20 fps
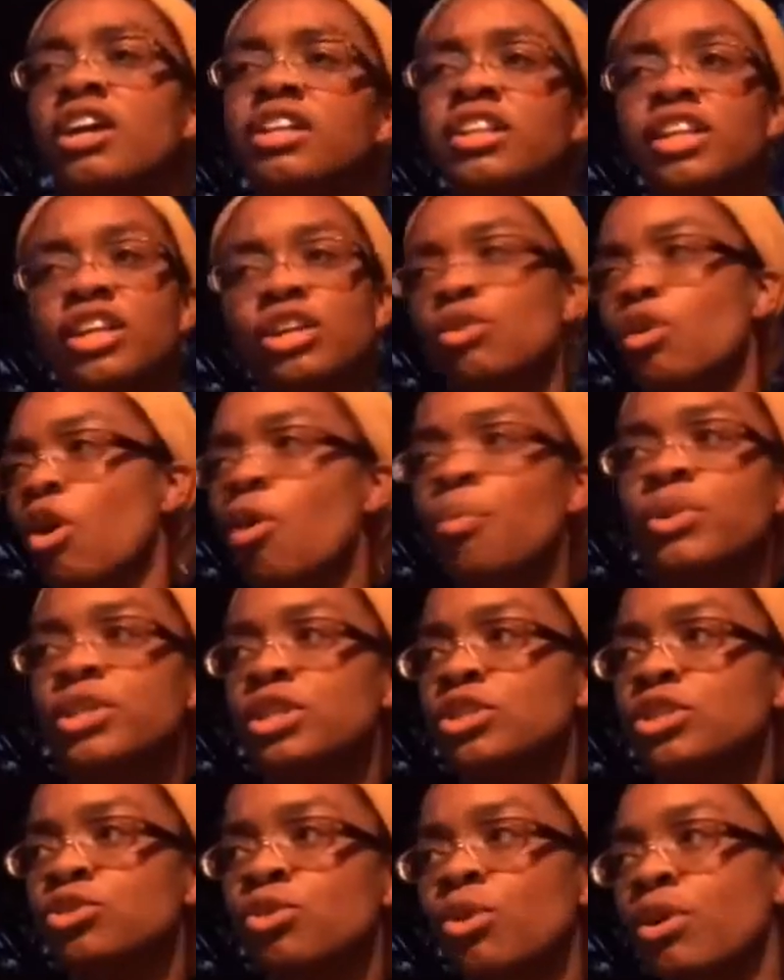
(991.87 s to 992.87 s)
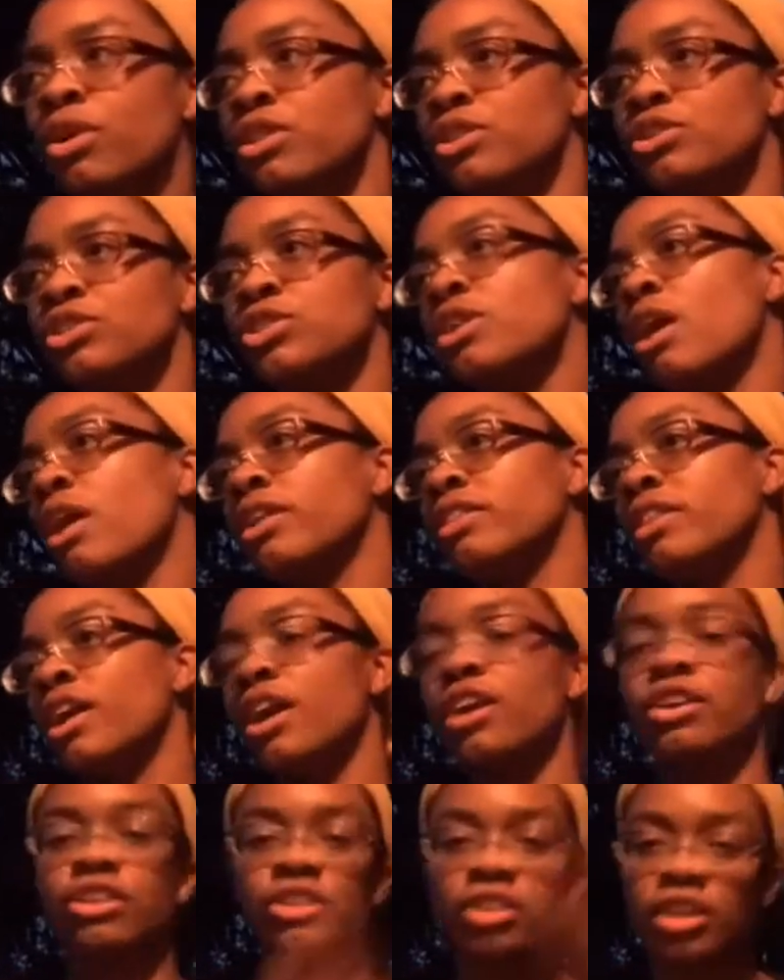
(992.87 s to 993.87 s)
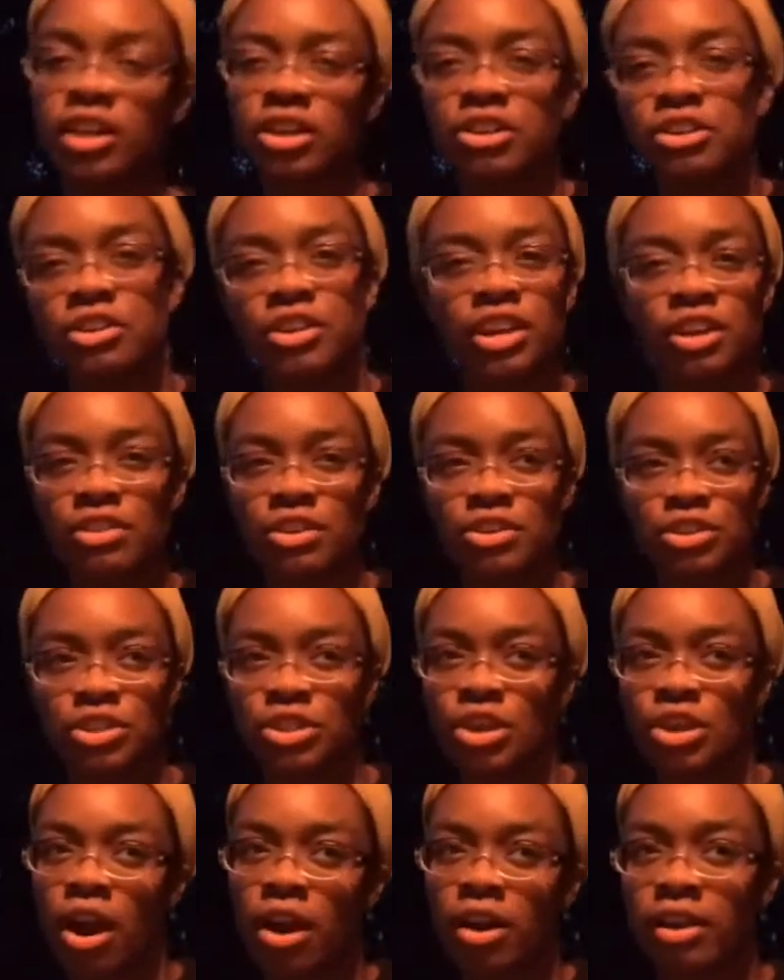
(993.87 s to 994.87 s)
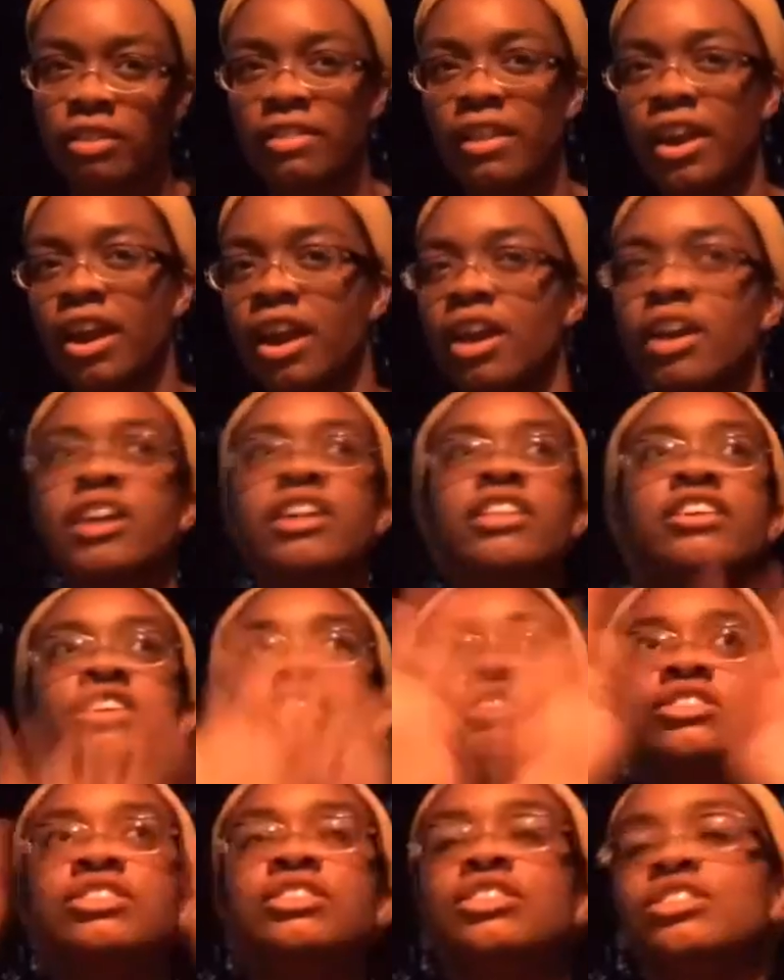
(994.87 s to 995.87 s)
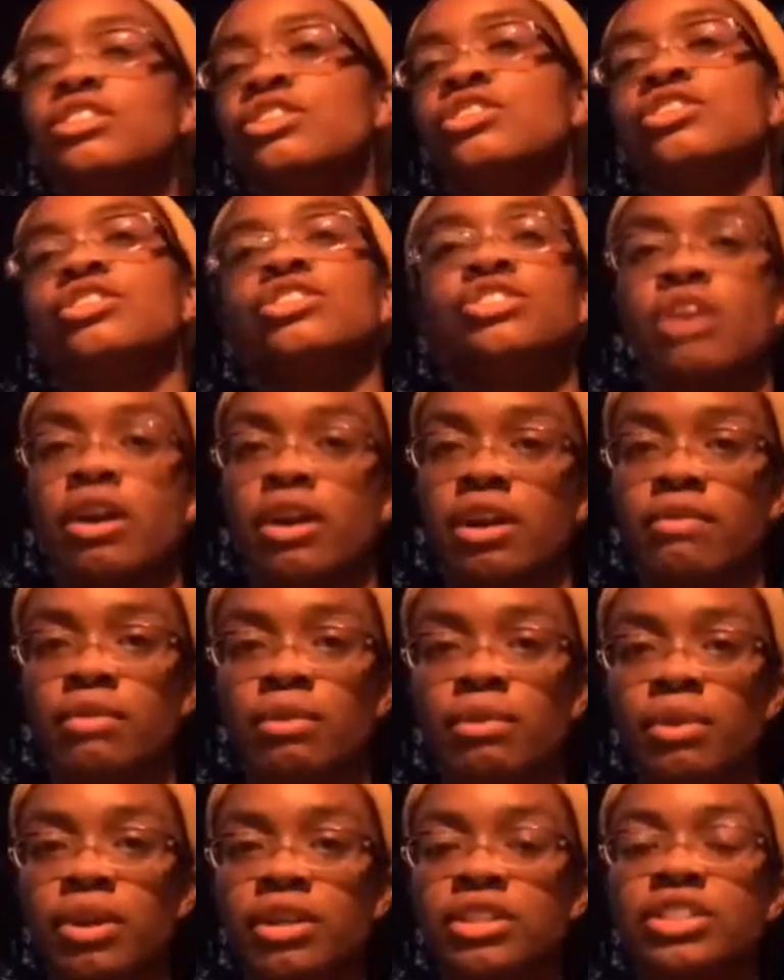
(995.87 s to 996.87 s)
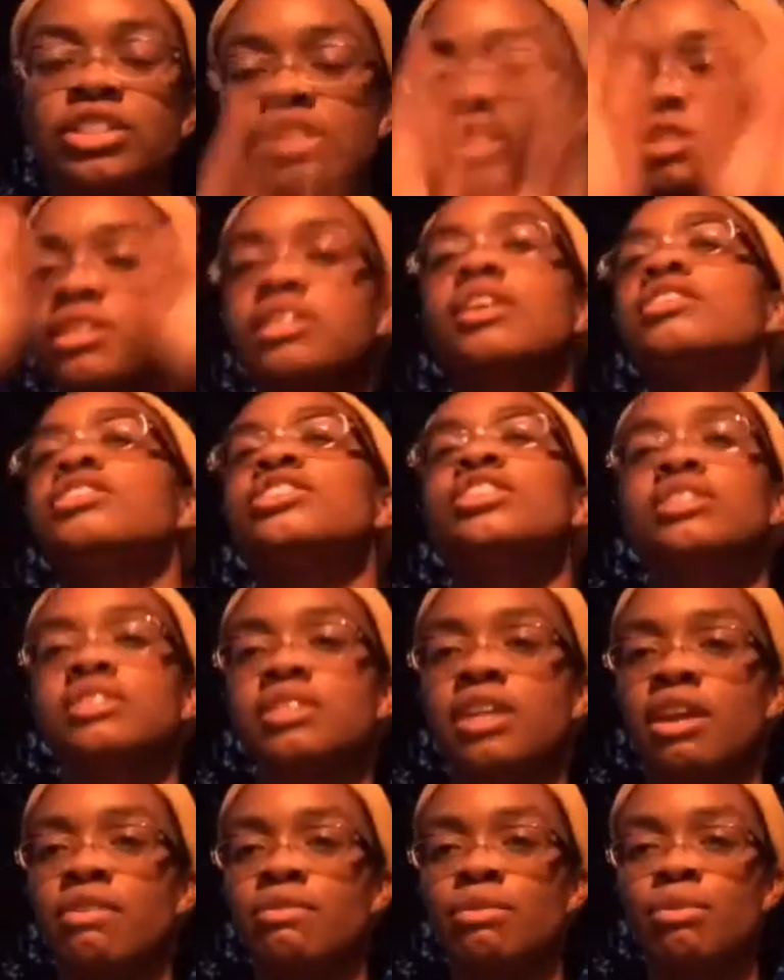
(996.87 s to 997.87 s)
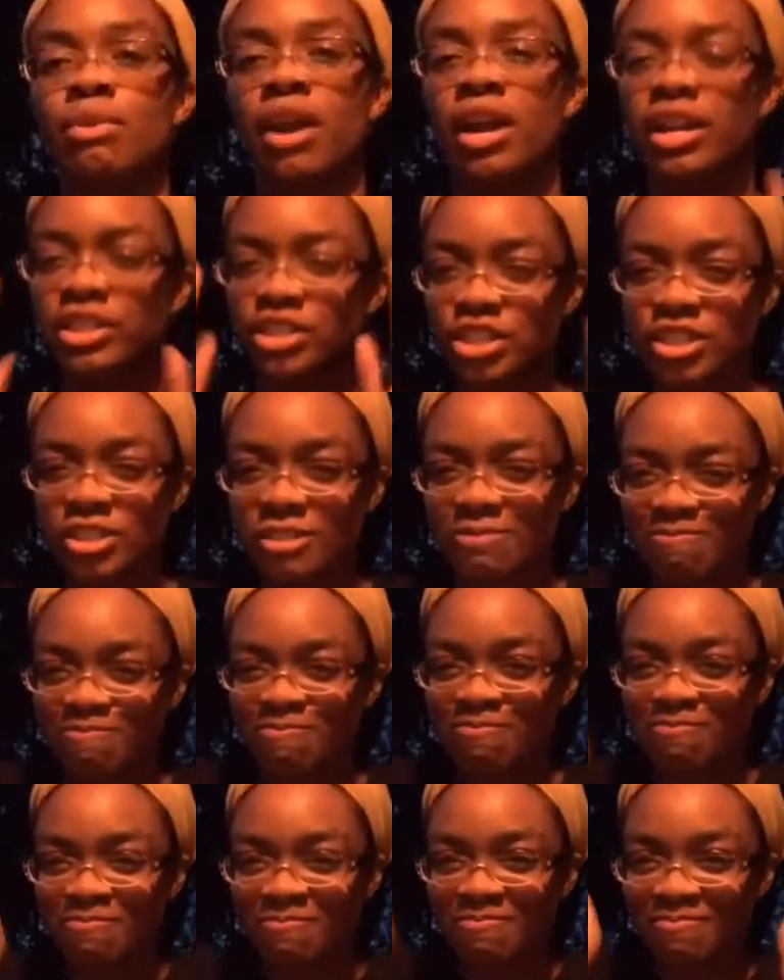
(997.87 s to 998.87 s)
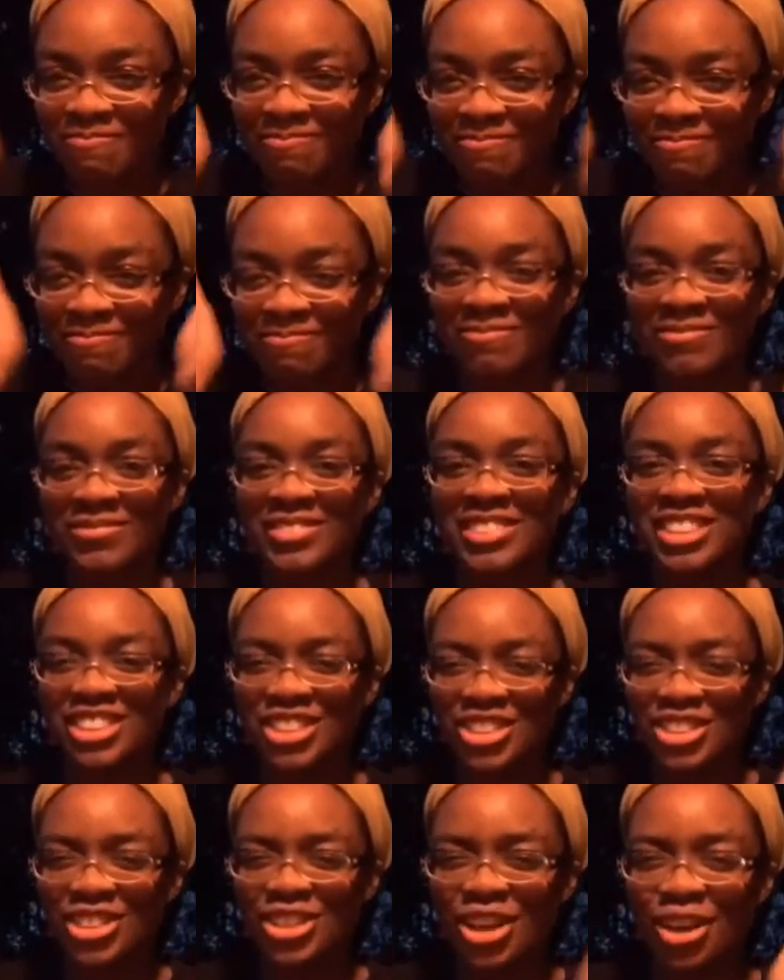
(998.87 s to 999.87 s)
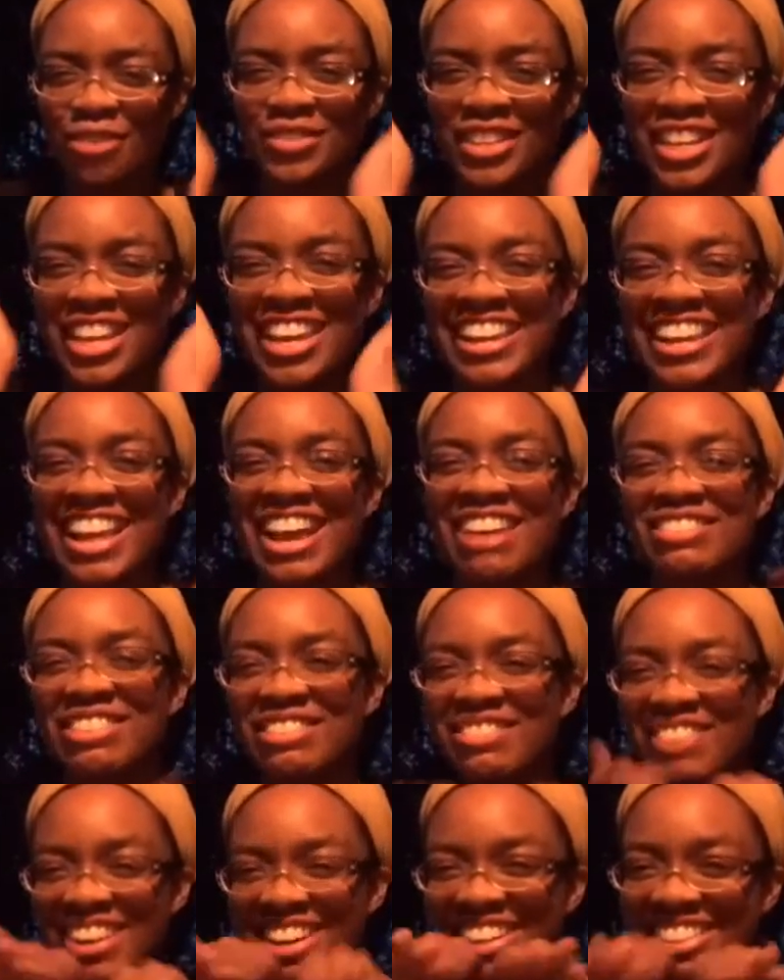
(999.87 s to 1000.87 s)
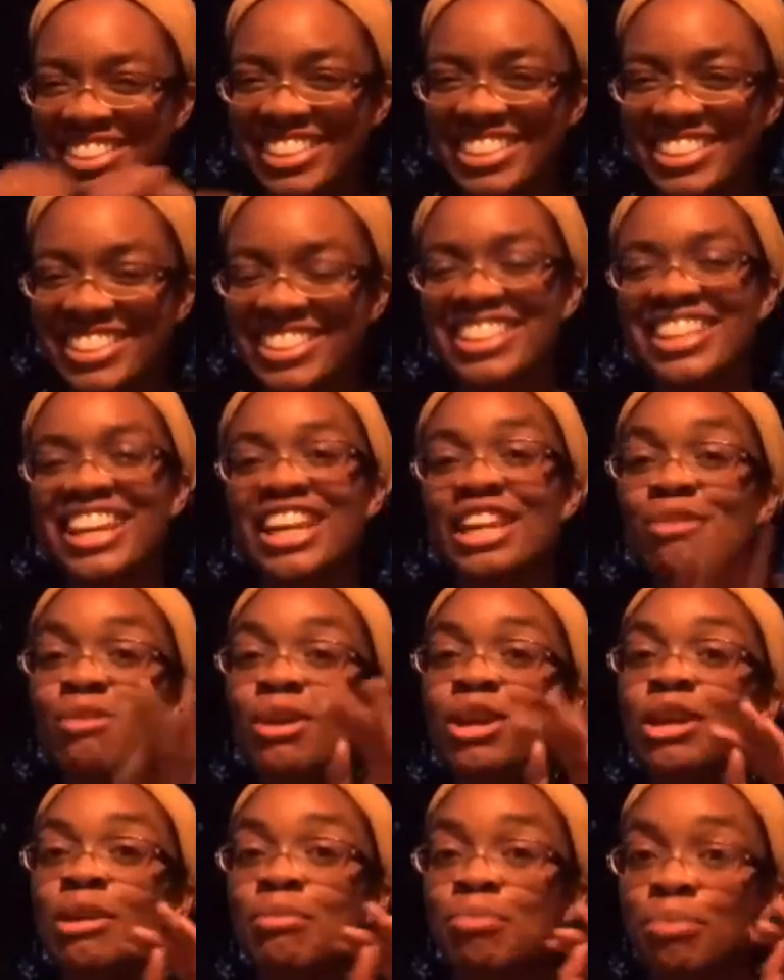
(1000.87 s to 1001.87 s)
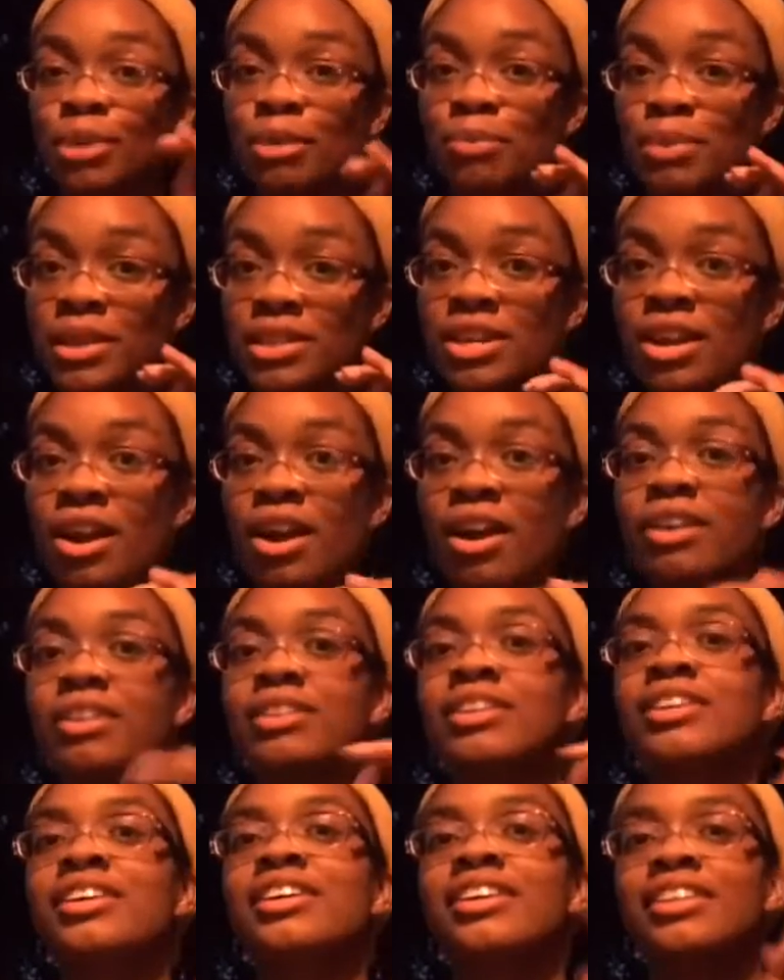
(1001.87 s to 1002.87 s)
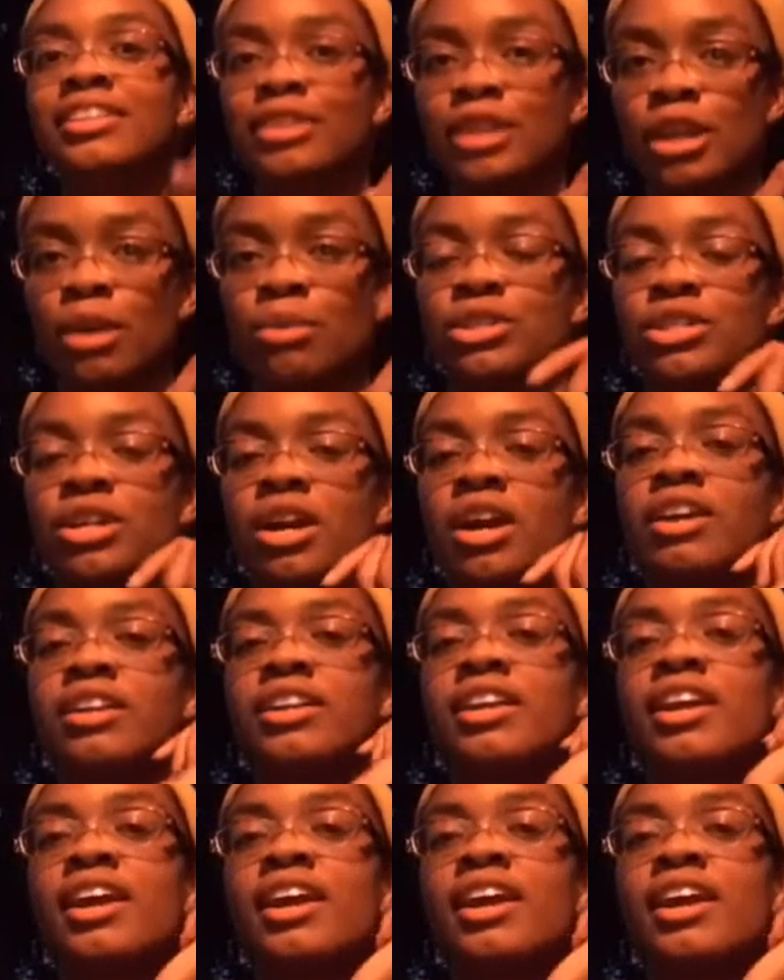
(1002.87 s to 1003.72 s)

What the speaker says: Like, you open this door, there's yarn in there. You look under here, there's yarn in there. There's just yarn everywhere. Just everywhere, and just shoved in everywhere, and just anywhere you can put a piece of yarn, there was yarn.